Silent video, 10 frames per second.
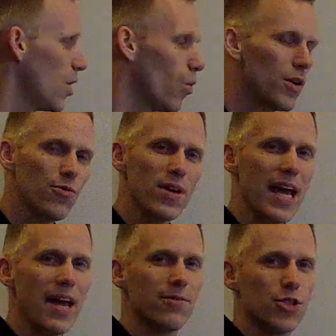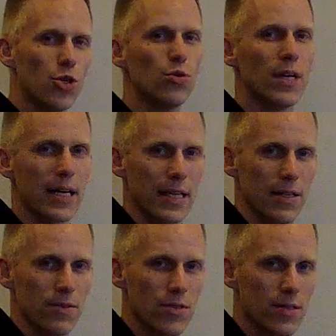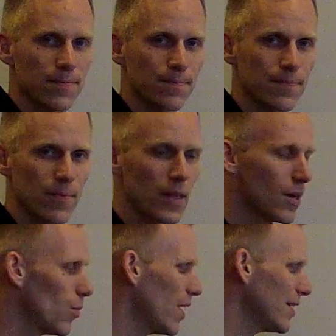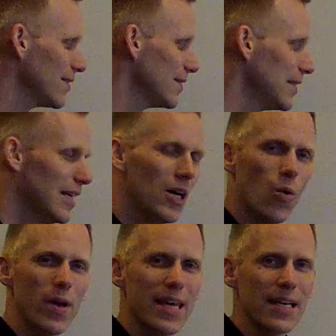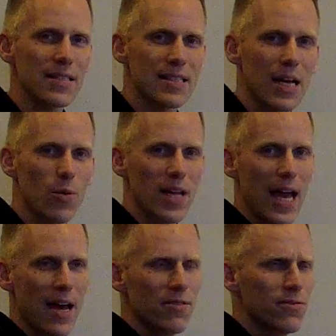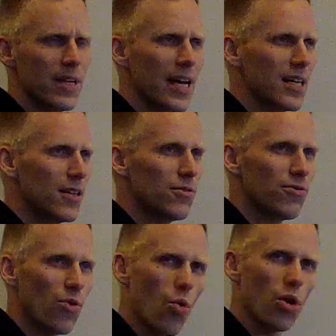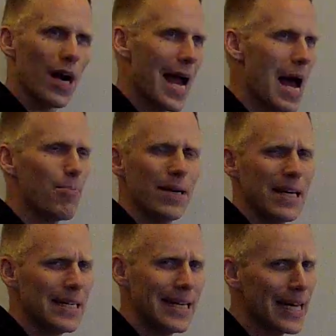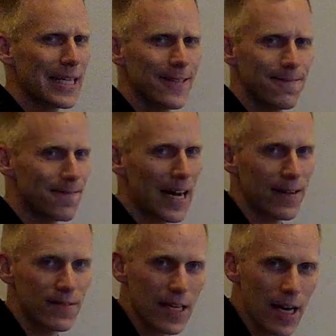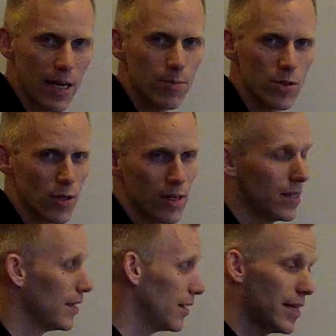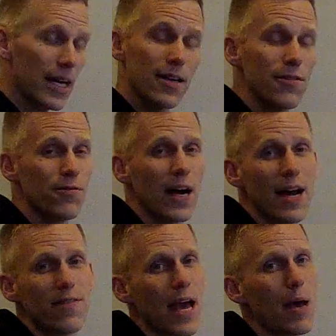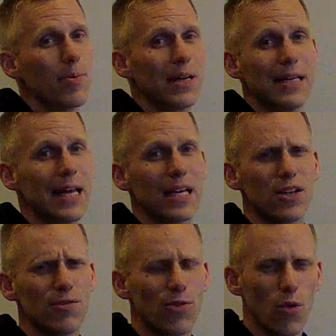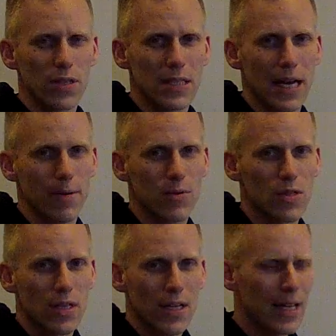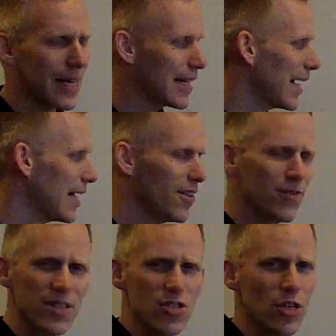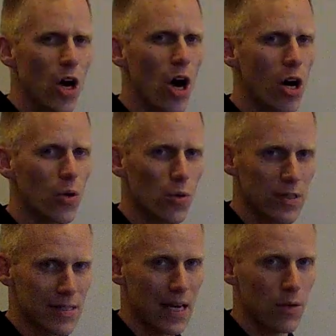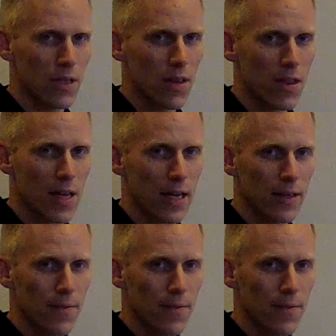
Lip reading: What if we have 2 negatives? Well, we can't say we have negative 4 happening negative 5 times, or negative 5 happening negative 4 times. It kind of is an awkward sounding thing.